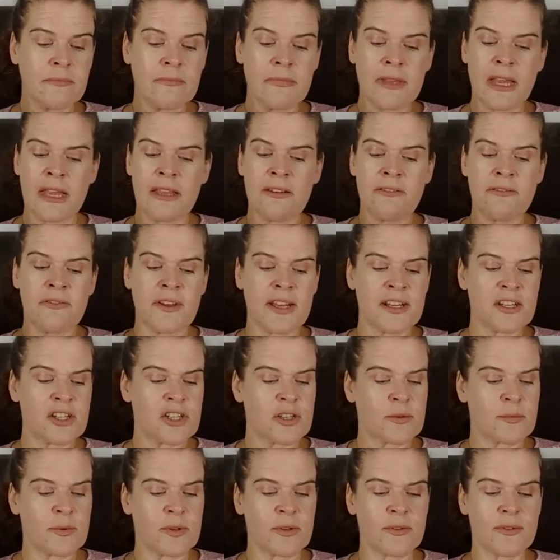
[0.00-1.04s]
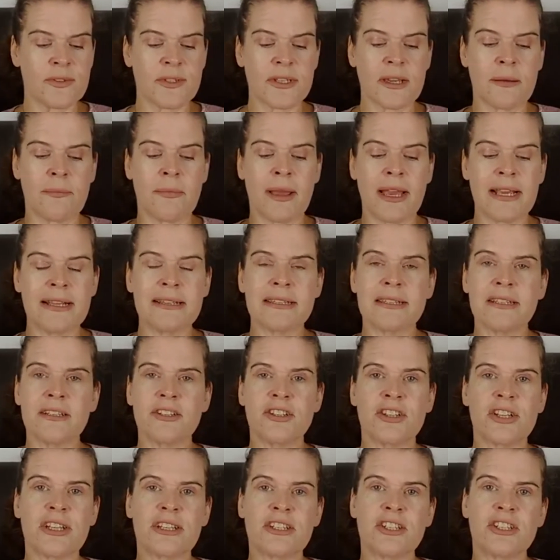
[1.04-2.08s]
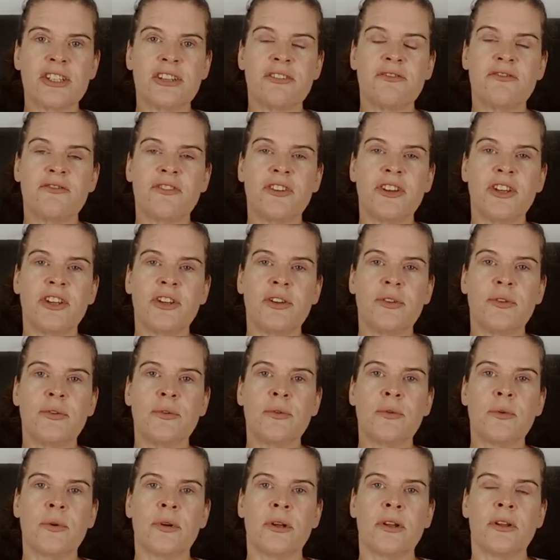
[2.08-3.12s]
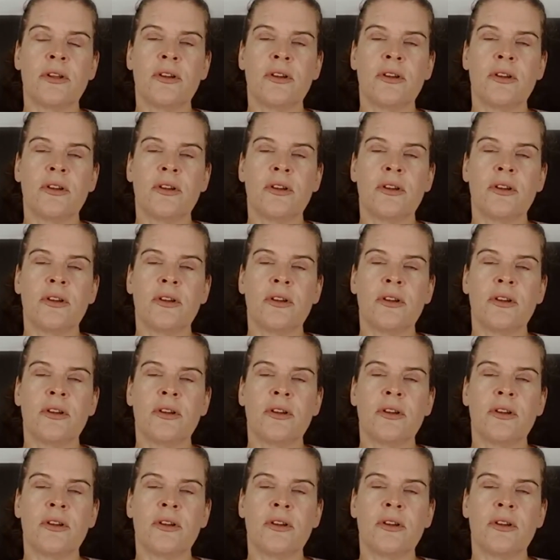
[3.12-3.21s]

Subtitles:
And vegetables. My suggestion for you